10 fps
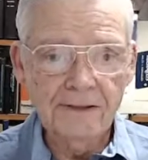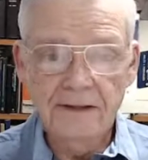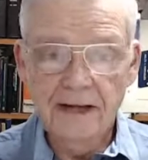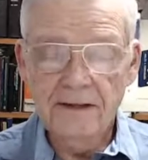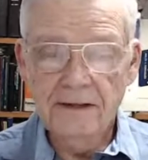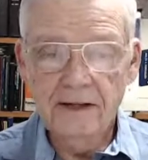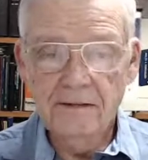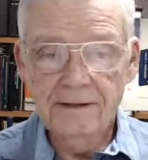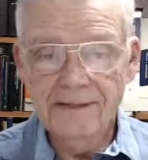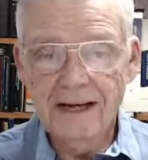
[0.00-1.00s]
Not that he
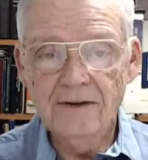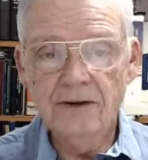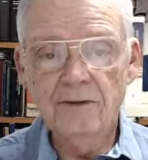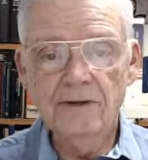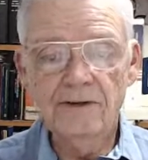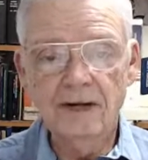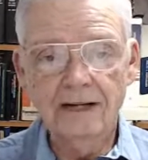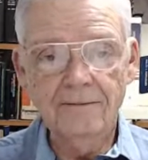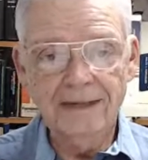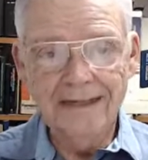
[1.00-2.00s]
was angry with
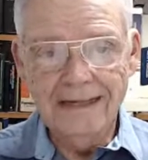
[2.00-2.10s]
John, but